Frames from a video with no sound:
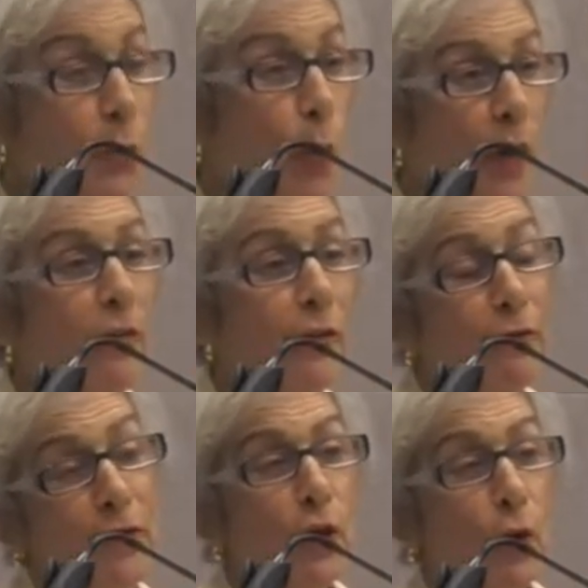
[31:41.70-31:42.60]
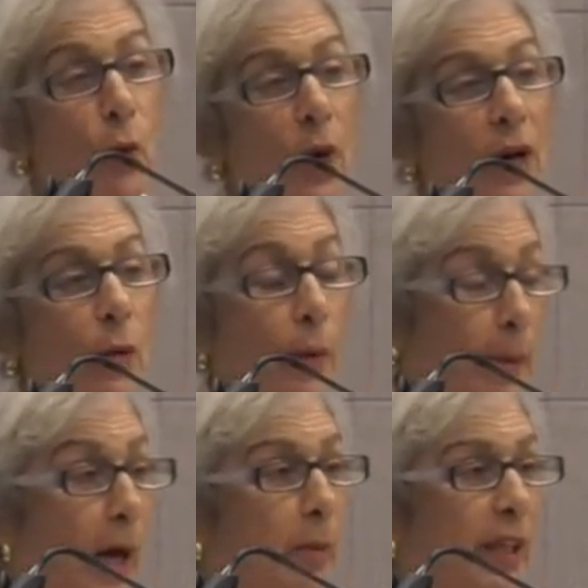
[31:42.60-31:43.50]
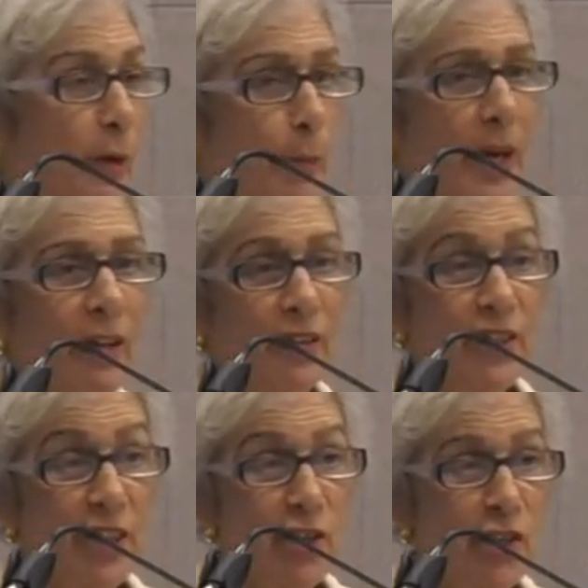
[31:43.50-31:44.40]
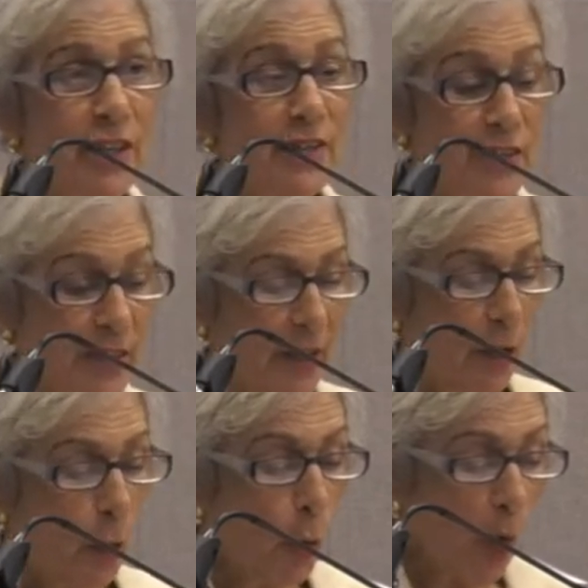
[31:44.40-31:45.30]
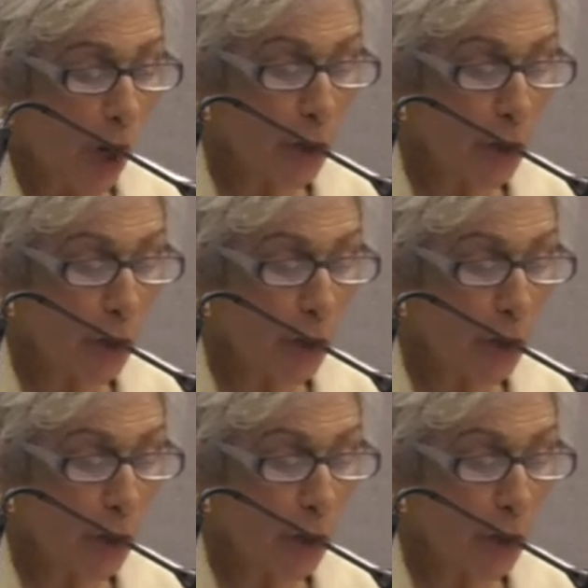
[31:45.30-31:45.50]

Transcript: is one of the few Republican politicians who